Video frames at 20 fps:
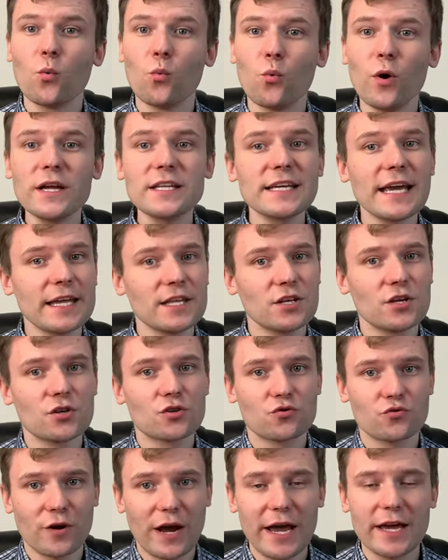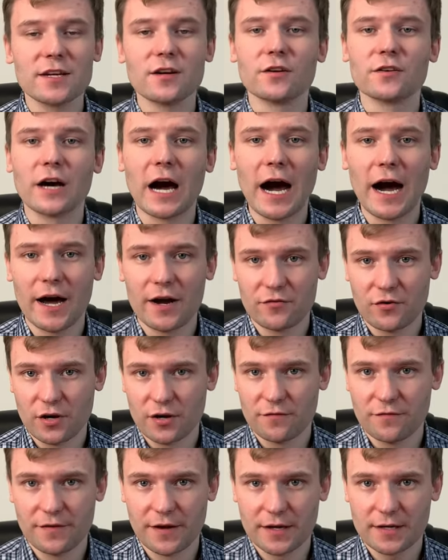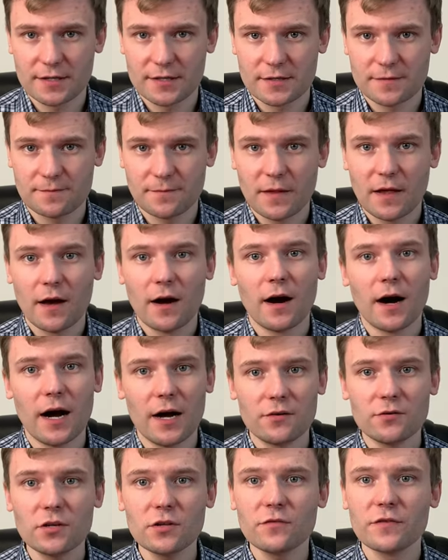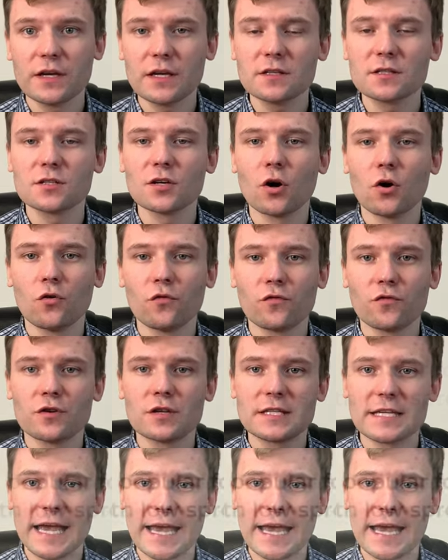what can you trade on IronFX? IronFX offers